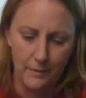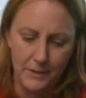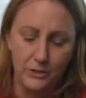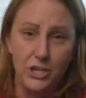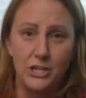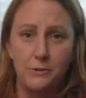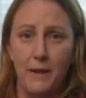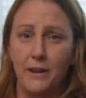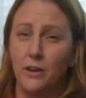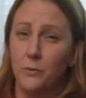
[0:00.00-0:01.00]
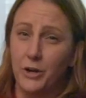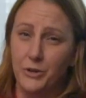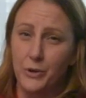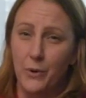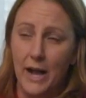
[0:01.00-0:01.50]
It'll change depending on where
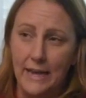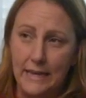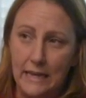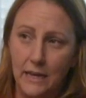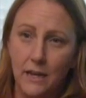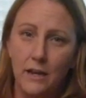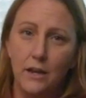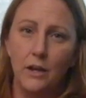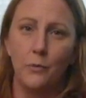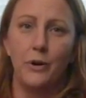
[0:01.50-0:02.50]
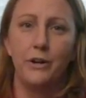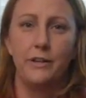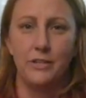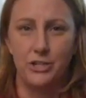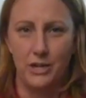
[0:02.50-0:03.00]
you go hiking. We're
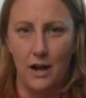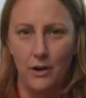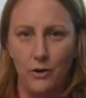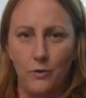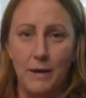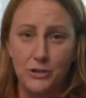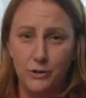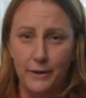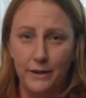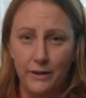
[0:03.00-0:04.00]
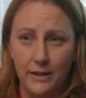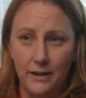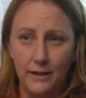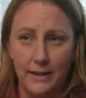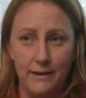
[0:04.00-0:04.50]
in the Chicago metro
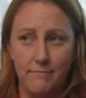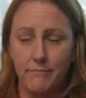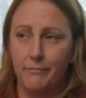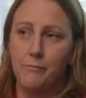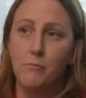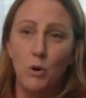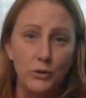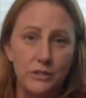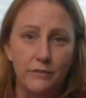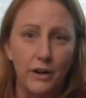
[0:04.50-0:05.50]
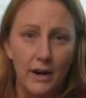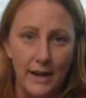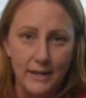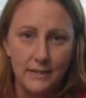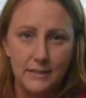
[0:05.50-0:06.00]
area, and most of our
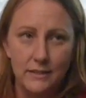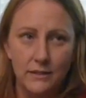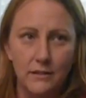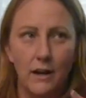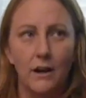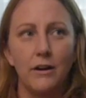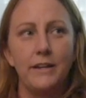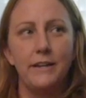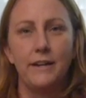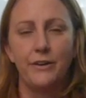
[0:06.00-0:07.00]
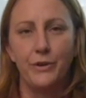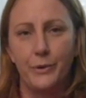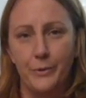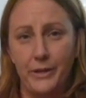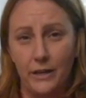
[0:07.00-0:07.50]
hikes are in an area
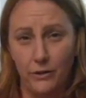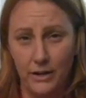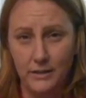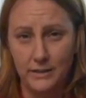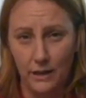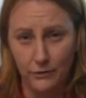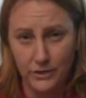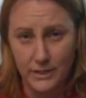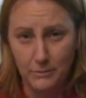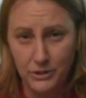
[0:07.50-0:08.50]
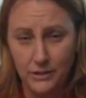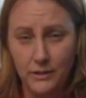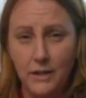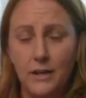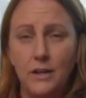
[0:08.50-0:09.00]
where we get great cell reception,
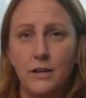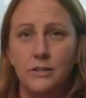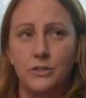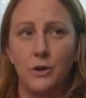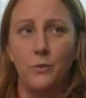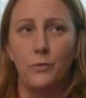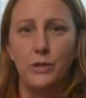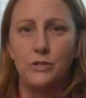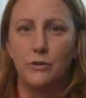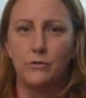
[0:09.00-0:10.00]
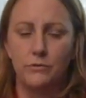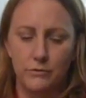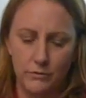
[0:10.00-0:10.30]
so we don't